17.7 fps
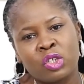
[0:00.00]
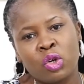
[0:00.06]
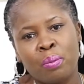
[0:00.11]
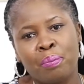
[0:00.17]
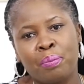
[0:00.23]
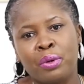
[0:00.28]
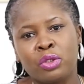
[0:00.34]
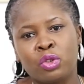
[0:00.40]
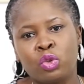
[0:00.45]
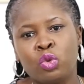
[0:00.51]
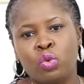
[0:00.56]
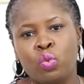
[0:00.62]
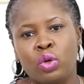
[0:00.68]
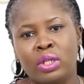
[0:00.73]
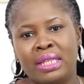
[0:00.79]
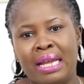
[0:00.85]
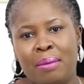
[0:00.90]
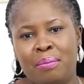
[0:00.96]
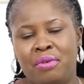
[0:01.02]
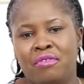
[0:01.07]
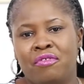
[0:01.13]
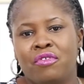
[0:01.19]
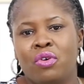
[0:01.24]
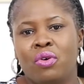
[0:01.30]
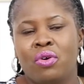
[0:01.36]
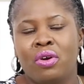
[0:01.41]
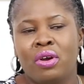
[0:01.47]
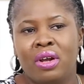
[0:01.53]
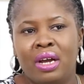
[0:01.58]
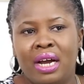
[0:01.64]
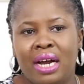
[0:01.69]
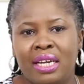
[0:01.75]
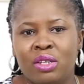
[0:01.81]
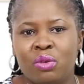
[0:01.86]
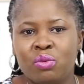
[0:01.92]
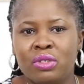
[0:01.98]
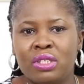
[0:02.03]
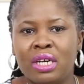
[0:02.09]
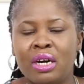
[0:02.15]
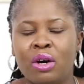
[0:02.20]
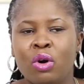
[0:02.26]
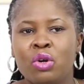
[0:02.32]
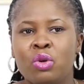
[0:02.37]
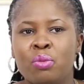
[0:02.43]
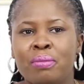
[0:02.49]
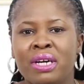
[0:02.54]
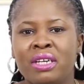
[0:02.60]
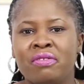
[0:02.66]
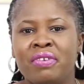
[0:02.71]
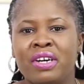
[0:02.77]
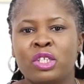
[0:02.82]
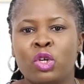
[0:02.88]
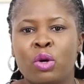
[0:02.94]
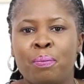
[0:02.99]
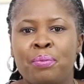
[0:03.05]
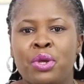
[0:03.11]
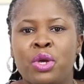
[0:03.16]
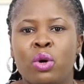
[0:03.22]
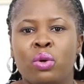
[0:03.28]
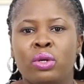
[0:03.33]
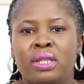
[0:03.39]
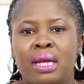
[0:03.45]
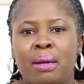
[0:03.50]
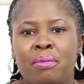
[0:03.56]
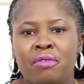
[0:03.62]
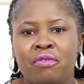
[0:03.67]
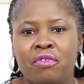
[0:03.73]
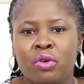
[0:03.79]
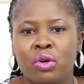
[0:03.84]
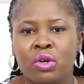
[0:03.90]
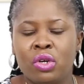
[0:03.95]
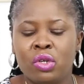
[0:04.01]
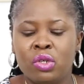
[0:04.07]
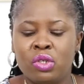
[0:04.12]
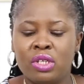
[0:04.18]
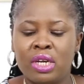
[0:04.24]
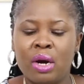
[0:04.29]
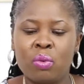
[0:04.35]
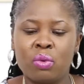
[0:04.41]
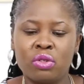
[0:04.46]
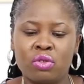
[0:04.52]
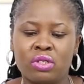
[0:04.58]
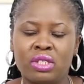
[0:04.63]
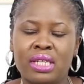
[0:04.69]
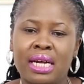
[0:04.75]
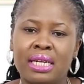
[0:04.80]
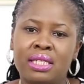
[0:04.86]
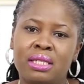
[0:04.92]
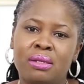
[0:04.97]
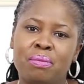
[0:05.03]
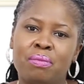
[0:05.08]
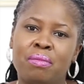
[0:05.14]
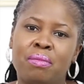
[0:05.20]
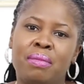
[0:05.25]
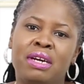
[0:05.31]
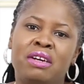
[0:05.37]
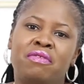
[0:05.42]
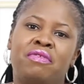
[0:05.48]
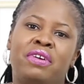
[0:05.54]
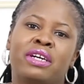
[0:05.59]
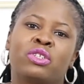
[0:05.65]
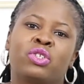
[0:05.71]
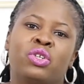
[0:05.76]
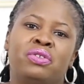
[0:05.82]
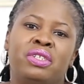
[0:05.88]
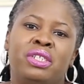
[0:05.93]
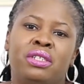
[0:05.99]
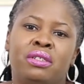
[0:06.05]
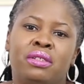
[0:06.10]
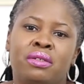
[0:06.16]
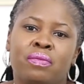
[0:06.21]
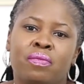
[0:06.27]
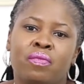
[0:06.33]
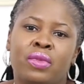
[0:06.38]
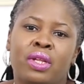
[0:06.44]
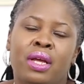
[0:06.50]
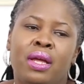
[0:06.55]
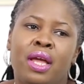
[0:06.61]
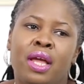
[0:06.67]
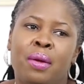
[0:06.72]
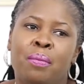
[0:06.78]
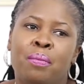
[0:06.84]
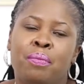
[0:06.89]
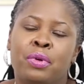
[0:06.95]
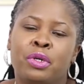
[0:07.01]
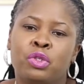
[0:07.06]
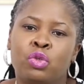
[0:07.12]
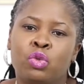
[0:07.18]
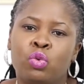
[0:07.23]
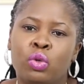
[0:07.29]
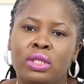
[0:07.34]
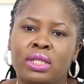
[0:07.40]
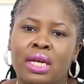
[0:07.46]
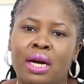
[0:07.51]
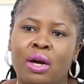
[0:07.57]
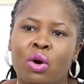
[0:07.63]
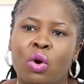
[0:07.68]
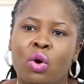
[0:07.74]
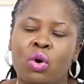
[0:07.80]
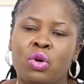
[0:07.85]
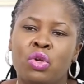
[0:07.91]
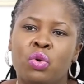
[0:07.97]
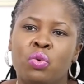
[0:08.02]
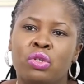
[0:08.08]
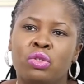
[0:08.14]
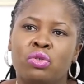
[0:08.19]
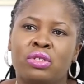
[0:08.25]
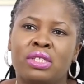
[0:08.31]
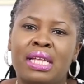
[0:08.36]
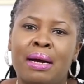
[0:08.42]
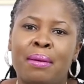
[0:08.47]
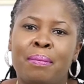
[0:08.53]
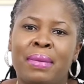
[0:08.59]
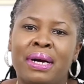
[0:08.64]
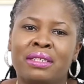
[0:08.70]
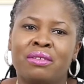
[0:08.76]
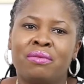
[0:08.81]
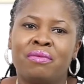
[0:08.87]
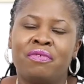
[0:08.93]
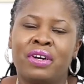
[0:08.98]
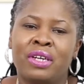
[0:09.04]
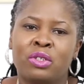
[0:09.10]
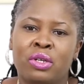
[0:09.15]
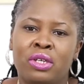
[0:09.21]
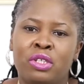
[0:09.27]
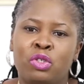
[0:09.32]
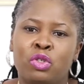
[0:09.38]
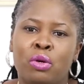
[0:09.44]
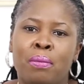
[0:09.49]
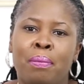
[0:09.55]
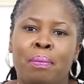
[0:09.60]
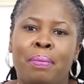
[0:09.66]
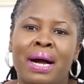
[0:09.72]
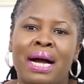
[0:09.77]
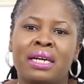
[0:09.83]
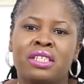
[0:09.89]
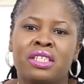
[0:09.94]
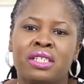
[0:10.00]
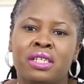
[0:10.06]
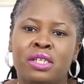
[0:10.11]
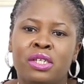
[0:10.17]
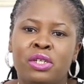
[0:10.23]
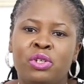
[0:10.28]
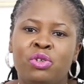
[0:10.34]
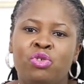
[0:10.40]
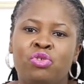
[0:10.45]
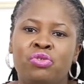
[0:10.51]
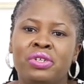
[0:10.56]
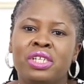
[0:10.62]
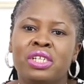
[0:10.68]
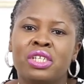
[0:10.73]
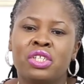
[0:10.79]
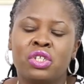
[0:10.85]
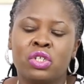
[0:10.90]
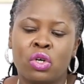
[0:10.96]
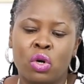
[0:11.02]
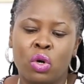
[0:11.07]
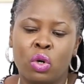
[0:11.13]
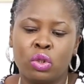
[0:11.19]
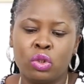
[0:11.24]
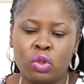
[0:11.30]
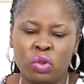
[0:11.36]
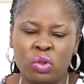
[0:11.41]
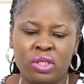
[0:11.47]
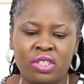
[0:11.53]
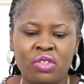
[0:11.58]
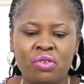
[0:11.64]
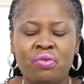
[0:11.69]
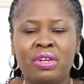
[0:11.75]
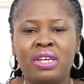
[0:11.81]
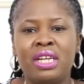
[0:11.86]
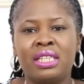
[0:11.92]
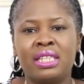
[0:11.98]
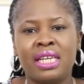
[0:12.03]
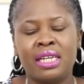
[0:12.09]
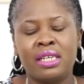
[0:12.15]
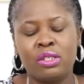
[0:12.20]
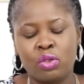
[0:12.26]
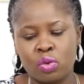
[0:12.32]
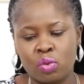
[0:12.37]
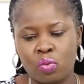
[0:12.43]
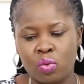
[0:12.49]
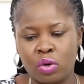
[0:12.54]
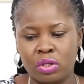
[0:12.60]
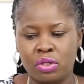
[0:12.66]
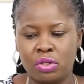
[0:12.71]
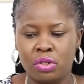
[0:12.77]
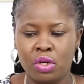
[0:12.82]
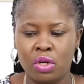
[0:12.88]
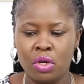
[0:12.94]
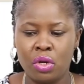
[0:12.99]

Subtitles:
bottled water before, and you manufacture pure water before. You now want to start manufacturing bottled water, or you want to start manufacturing some packed drinks or juice, still related to what